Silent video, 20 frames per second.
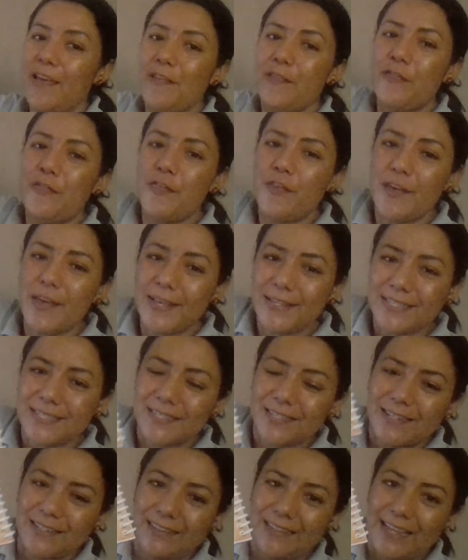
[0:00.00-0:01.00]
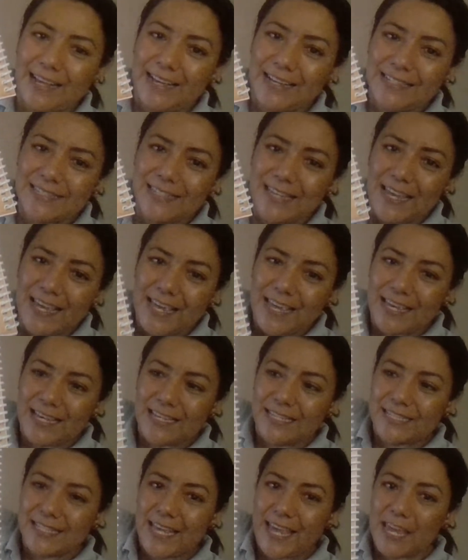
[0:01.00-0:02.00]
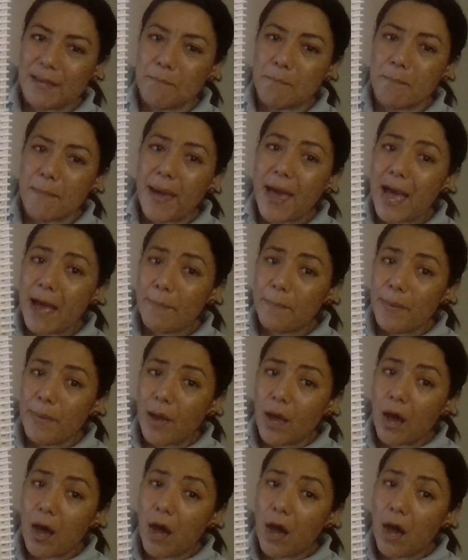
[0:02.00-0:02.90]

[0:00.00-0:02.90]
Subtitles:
This class is a map